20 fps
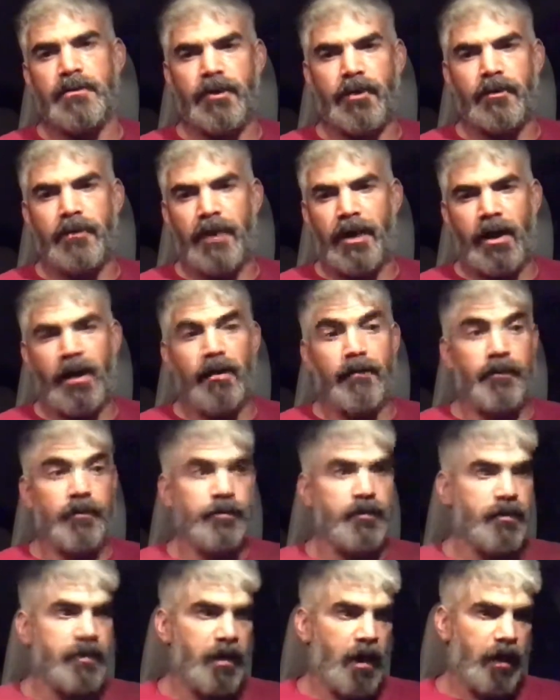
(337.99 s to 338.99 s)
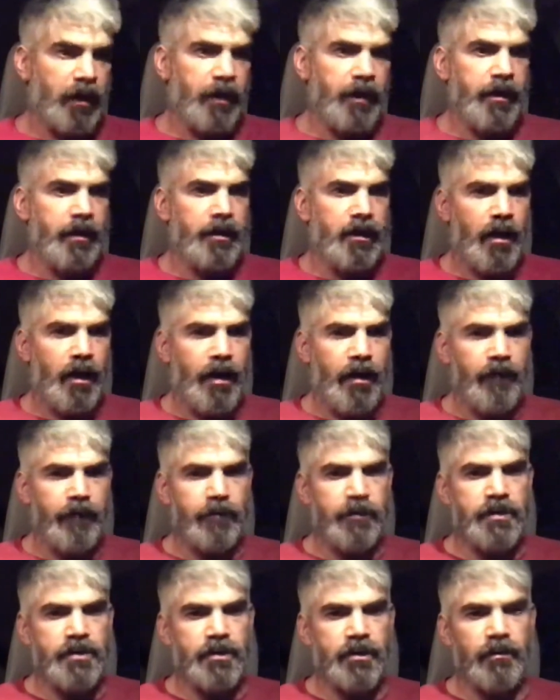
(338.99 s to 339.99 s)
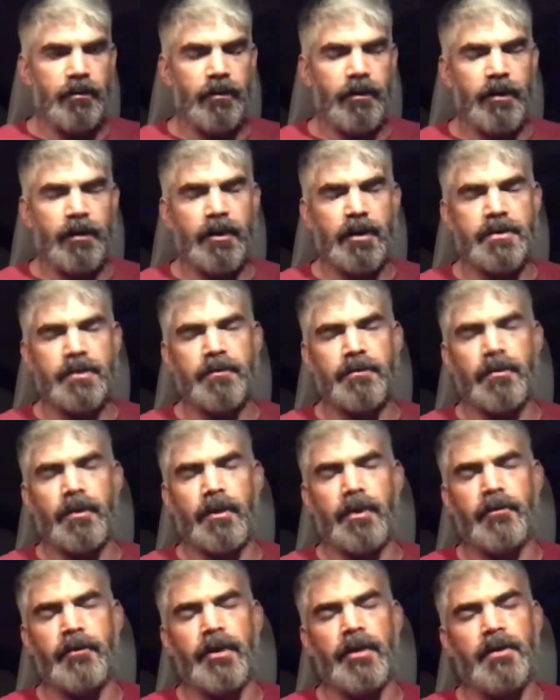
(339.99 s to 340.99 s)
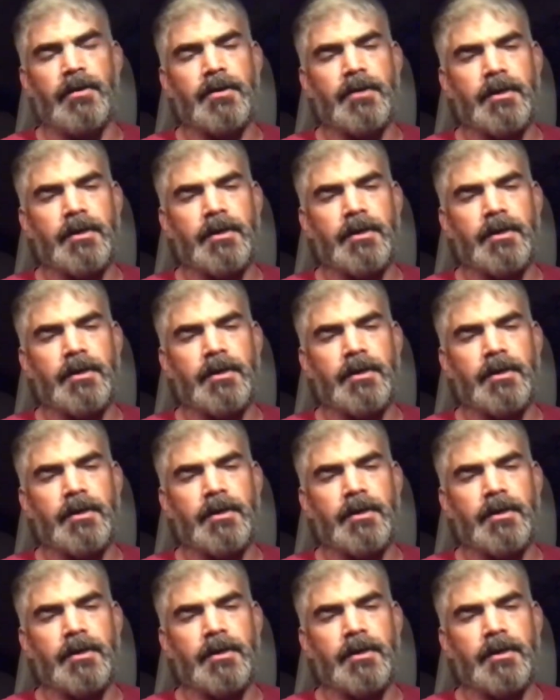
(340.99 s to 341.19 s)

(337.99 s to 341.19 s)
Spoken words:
you know, be careful to not eat every single thing that's in front of you.